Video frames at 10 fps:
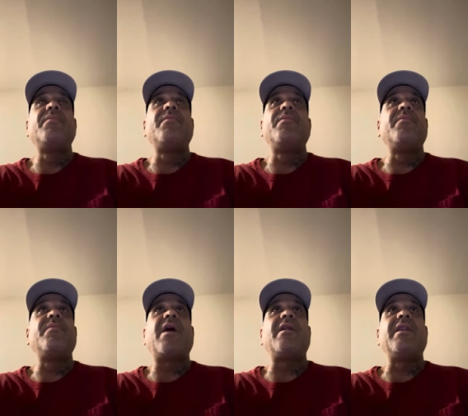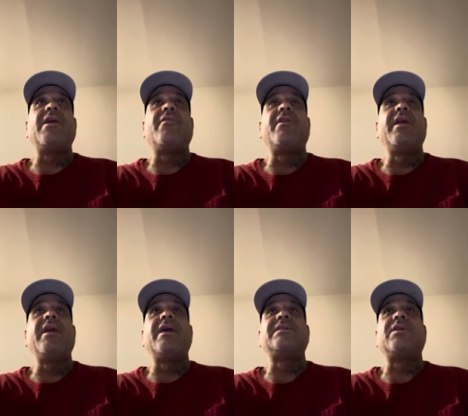Not
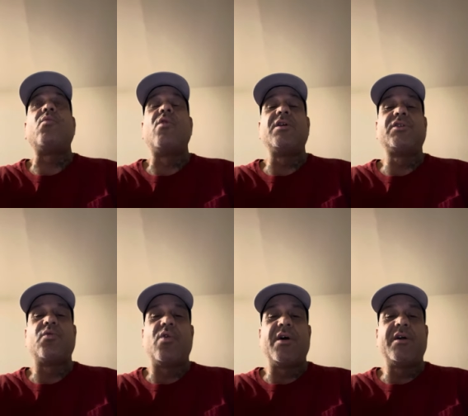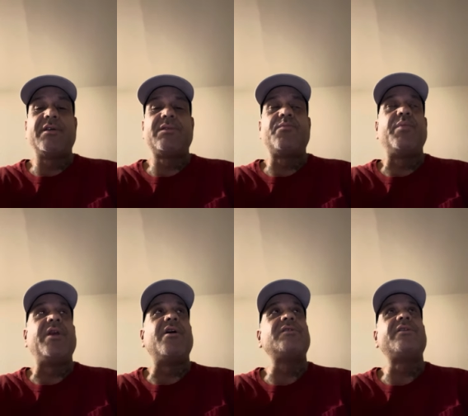nearly as it once was
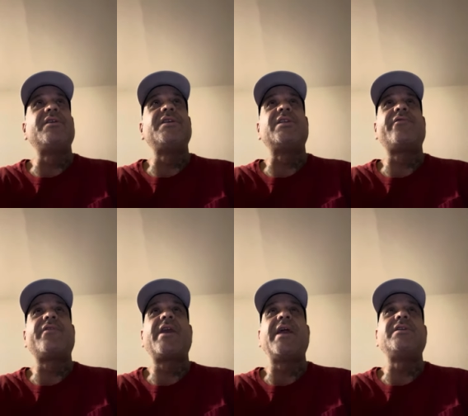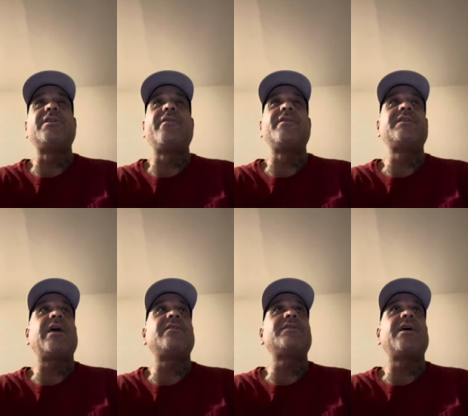because of the gentrification of the
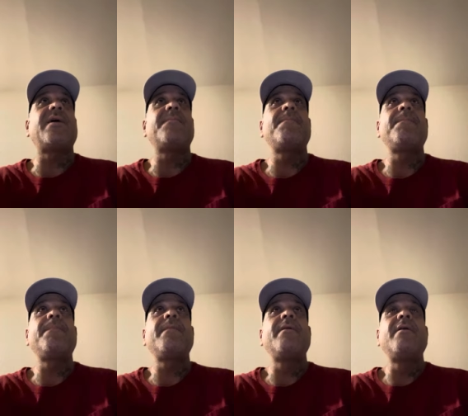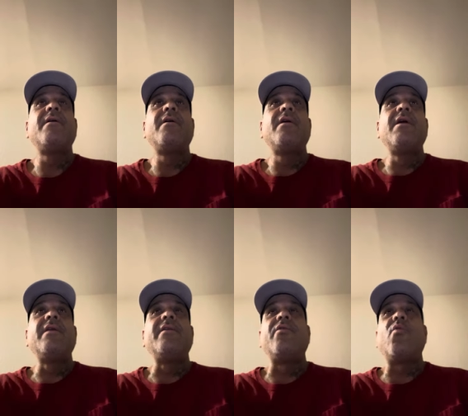south side.
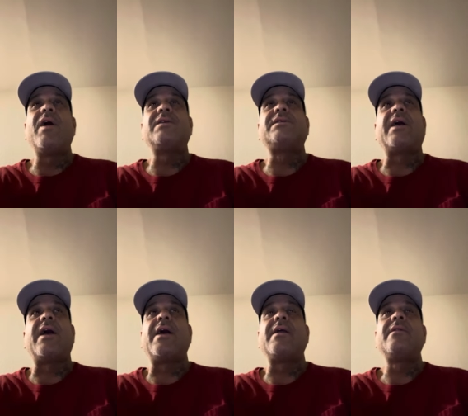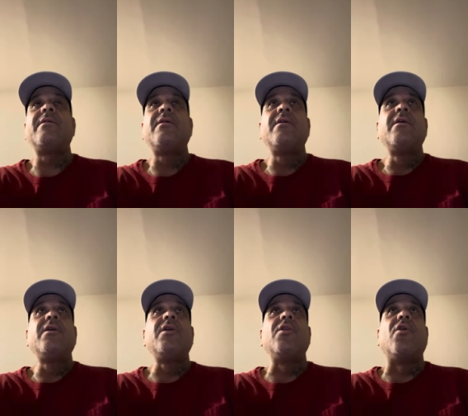And then the west side,
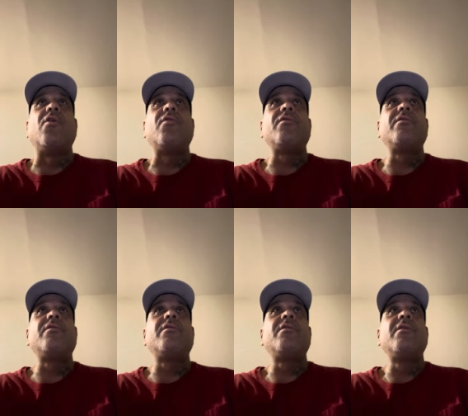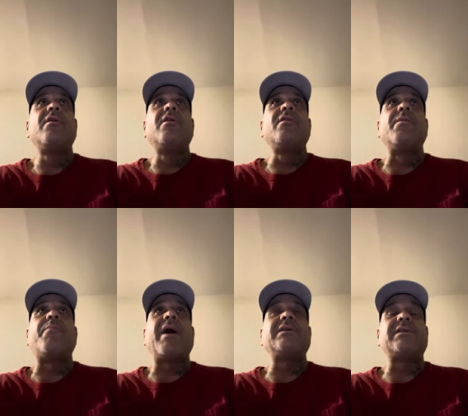you know, the
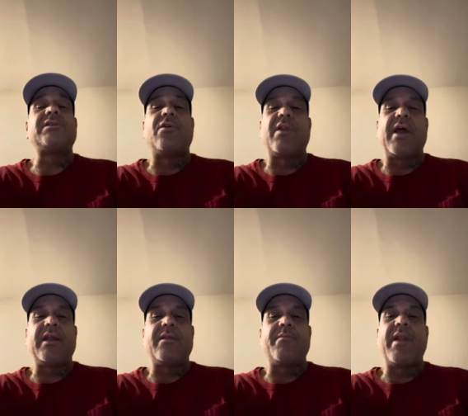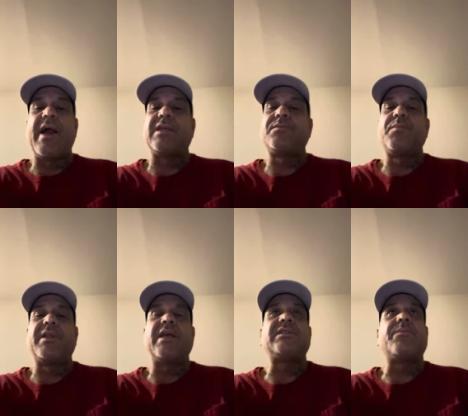paisas don't like the blacks, but
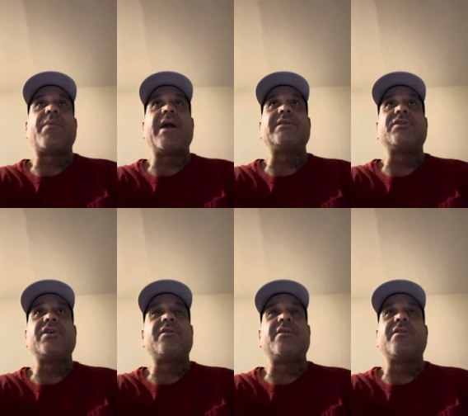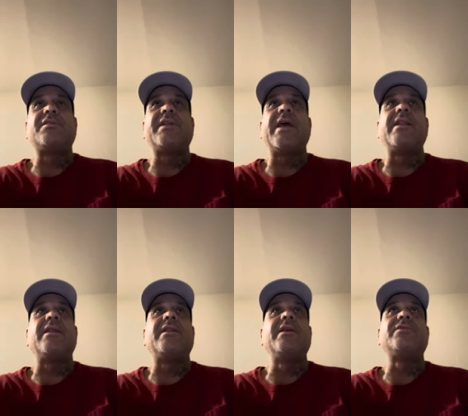that's the paisas. You have to understand
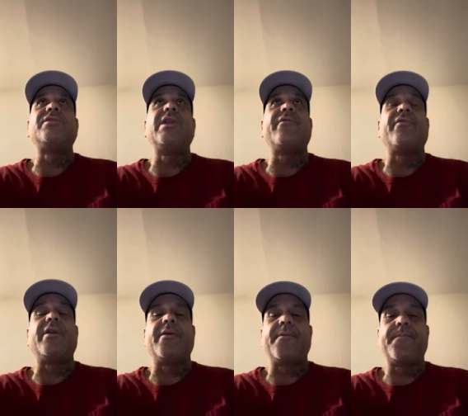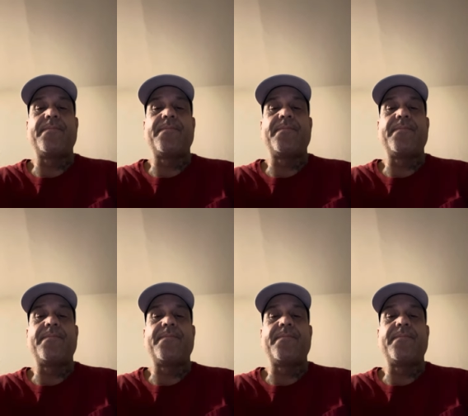that things are different here.